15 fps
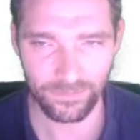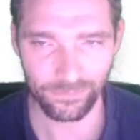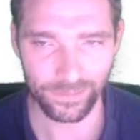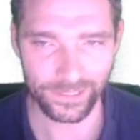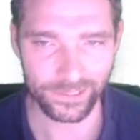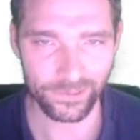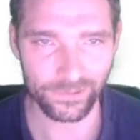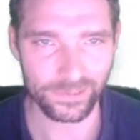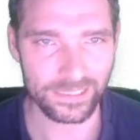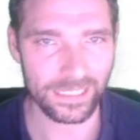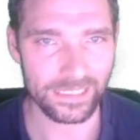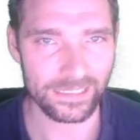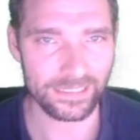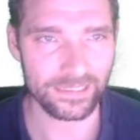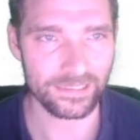but don't
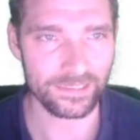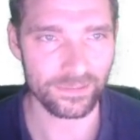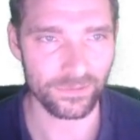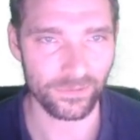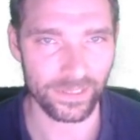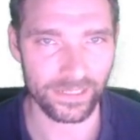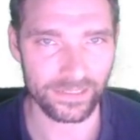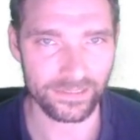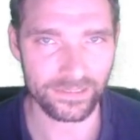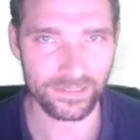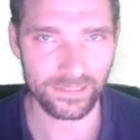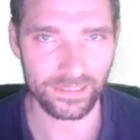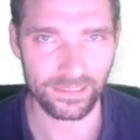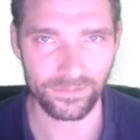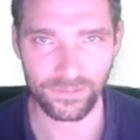take this grant
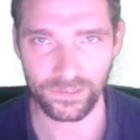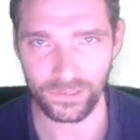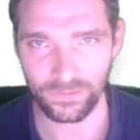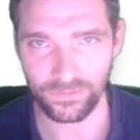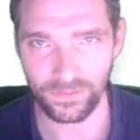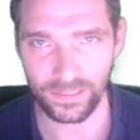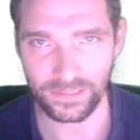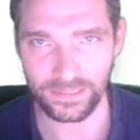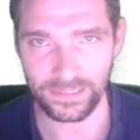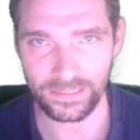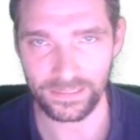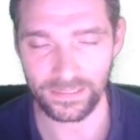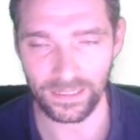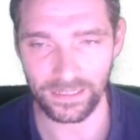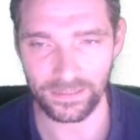if you could fund
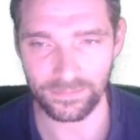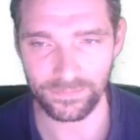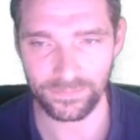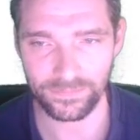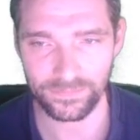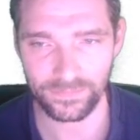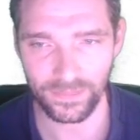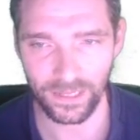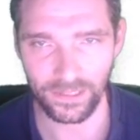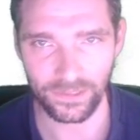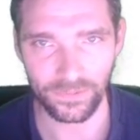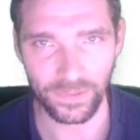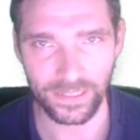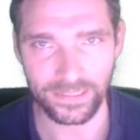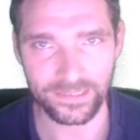it um,
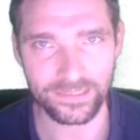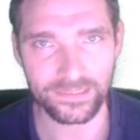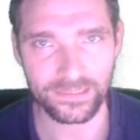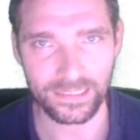otherwise.